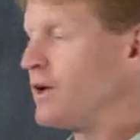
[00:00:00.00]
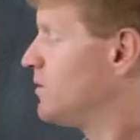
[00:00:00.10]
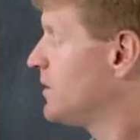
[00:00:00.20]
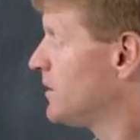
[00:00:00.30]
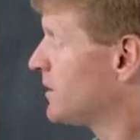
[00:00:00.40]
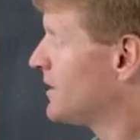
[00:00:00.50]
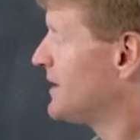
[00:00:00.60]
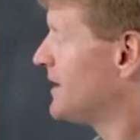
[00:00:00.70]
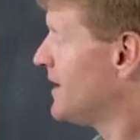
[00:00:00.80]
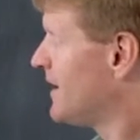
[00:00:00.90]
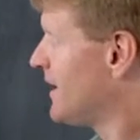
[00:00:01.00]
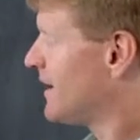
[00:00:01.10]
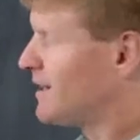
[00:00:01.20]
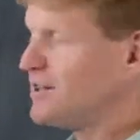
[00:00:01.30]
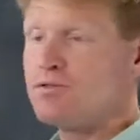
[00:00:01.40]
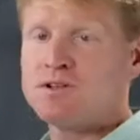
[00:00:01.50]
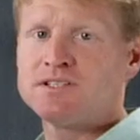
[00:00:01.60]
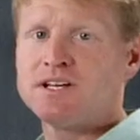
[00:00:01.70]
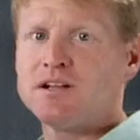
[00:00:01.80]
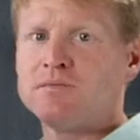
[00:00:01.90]
You can look at the ending and you can
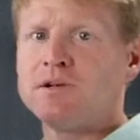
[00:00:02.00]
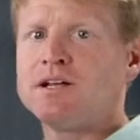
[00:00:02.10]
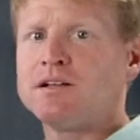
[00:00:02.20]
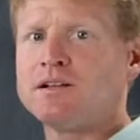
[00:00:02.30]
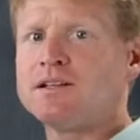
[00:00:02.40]
tell immediately